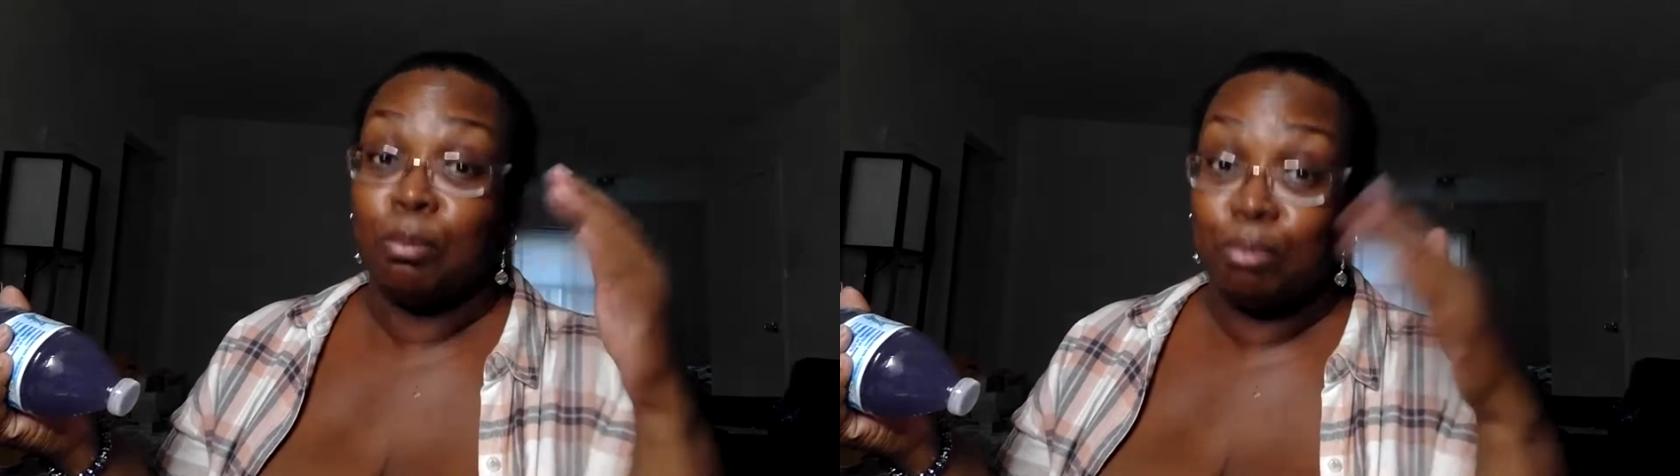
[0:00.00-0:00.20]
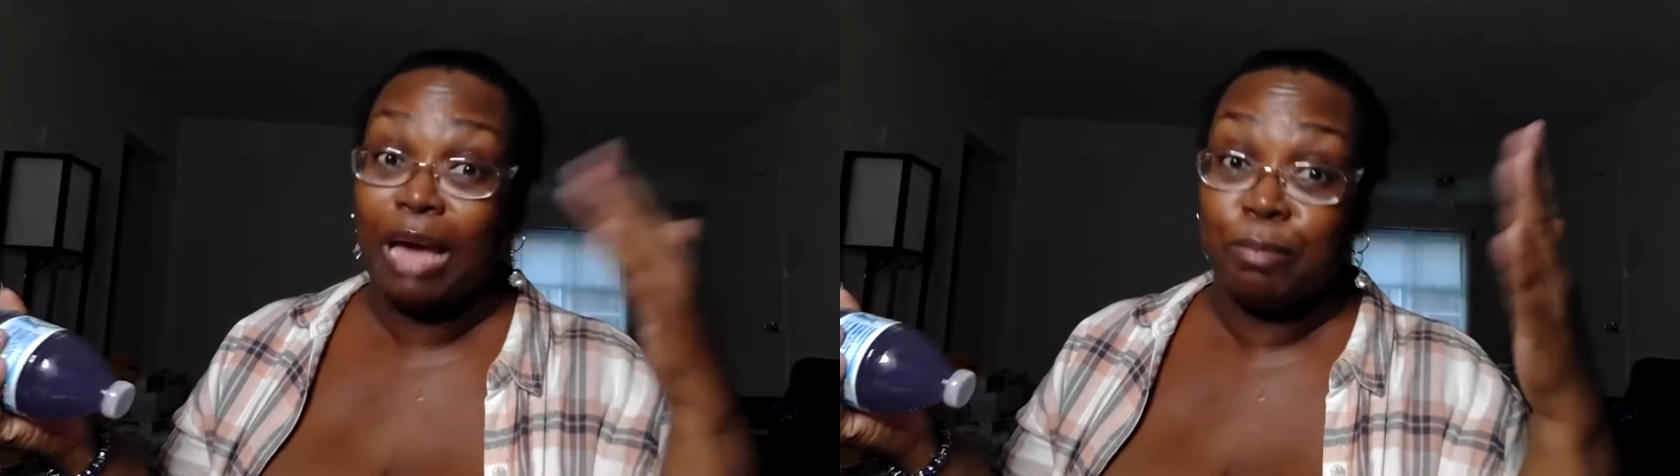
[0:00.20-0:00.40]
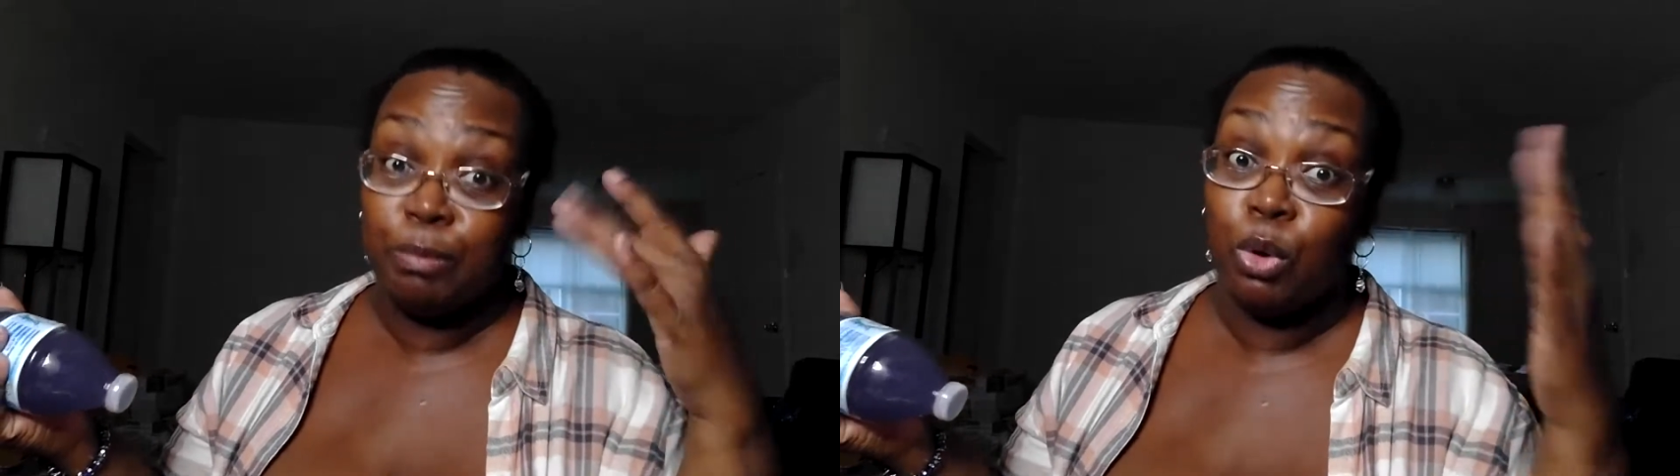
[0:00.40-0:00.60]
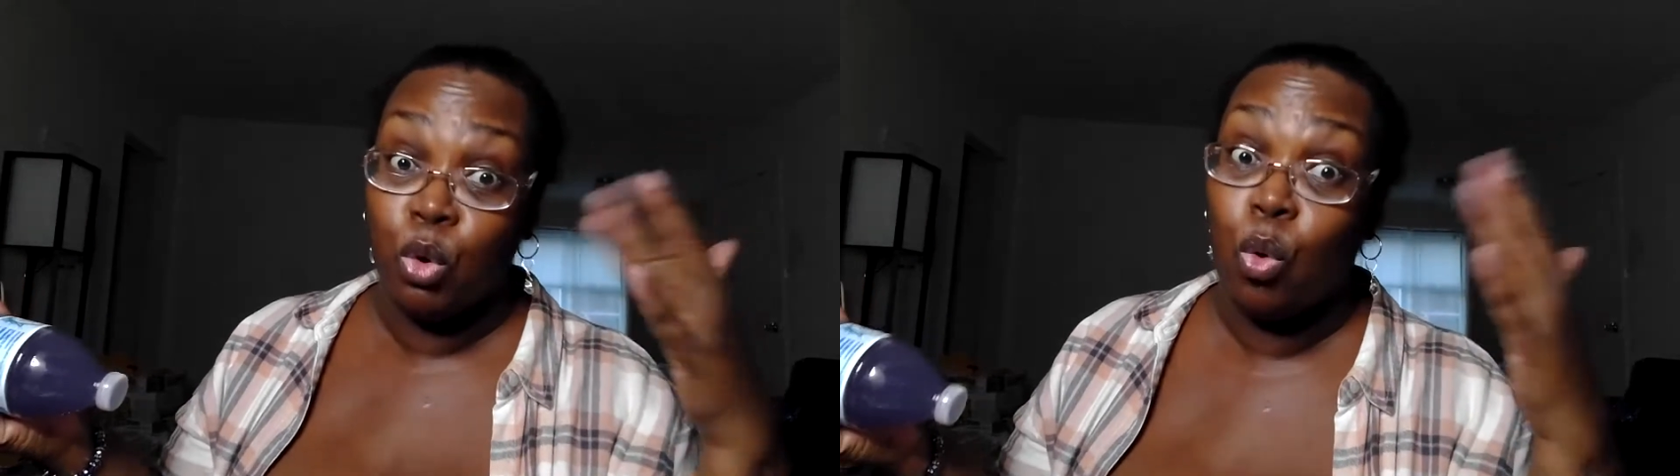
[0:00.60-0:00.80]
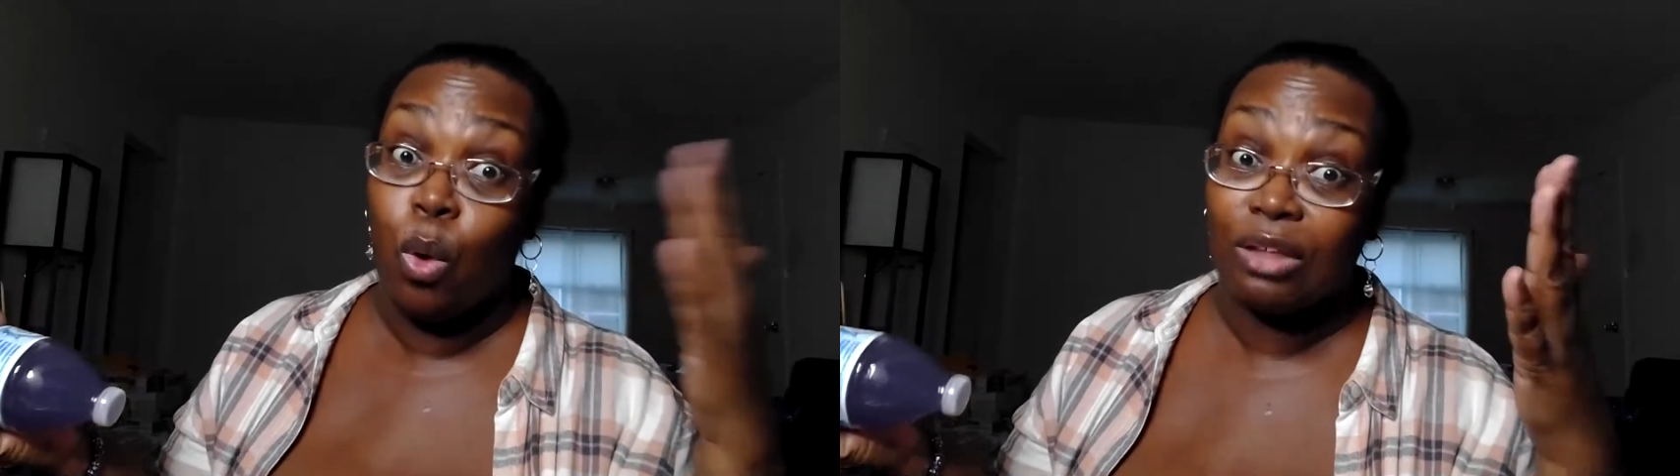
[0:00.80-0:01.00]
Black people
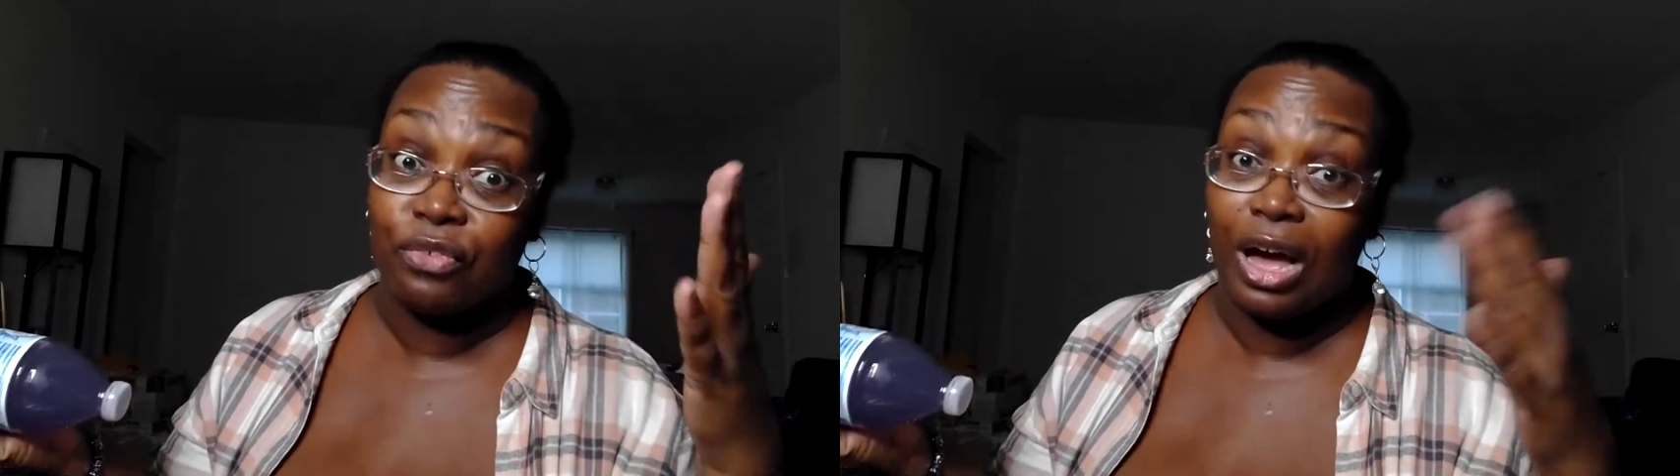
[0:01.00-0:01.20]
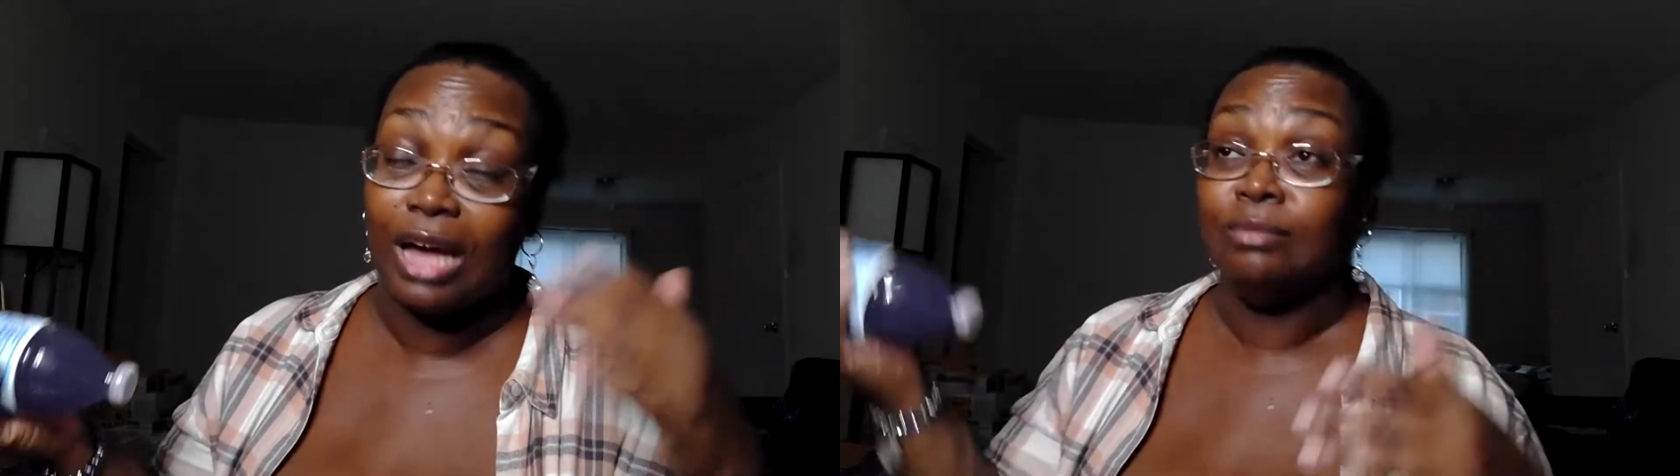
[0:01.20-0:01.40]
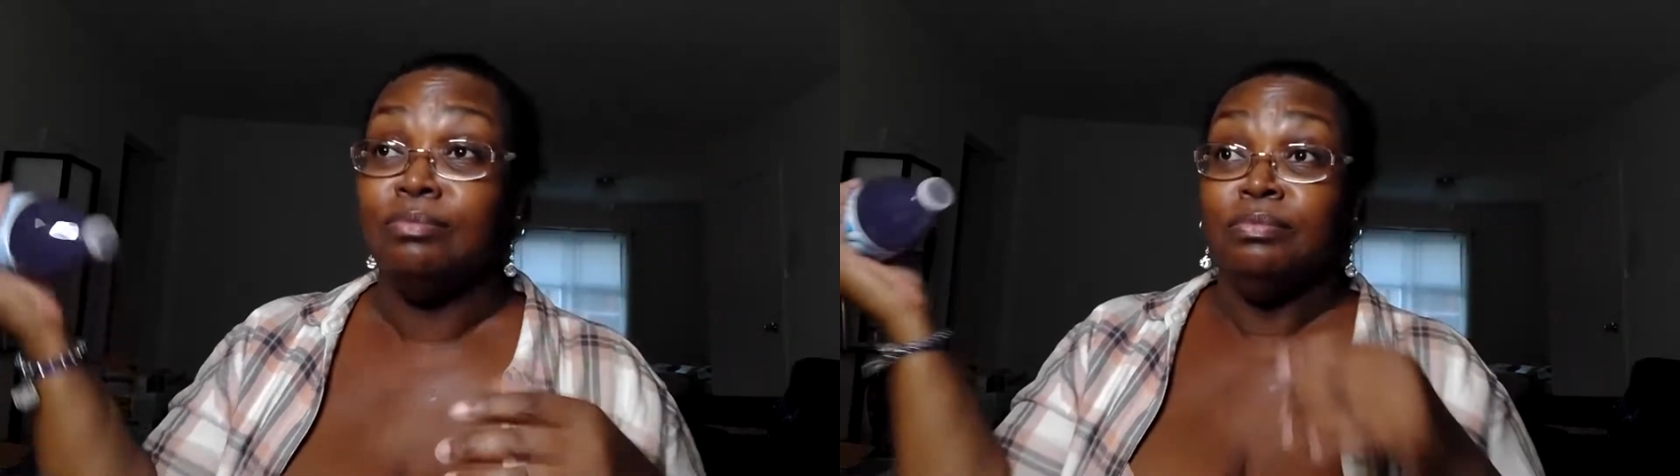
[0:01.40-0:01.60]
who qualify.